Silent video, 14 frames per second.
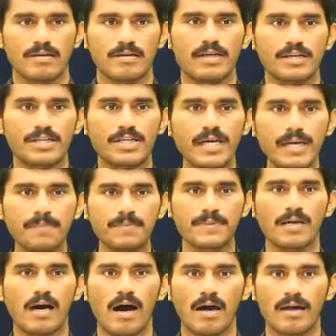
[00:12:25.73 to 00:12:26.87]
The sheep
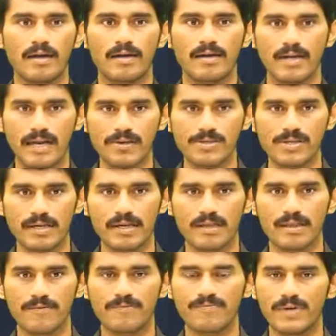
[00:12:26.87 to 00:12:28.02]
are grazing
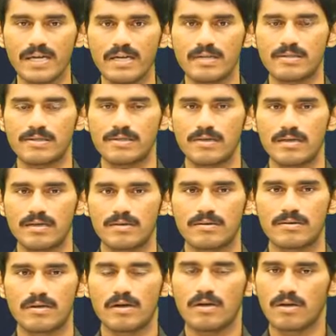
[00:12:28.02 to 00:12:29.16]
in the fields.
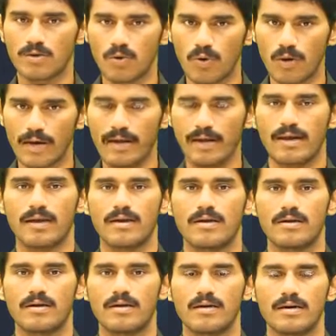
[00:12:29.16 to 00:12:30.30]
No error.
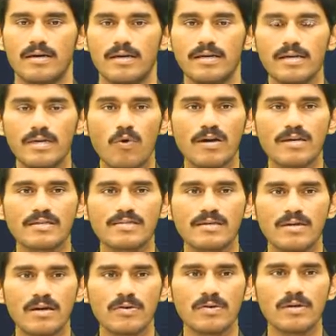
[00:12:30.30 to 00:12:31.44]
Here what is the
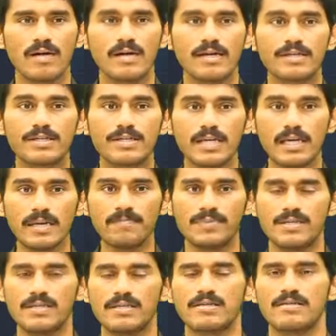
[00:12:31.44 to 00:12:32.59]
noun?
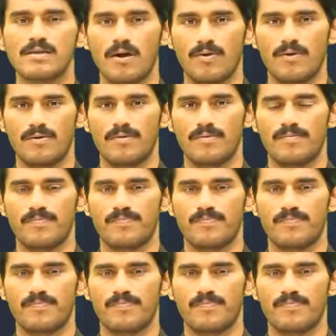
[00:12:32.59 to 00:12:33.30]
Sheeps is noun.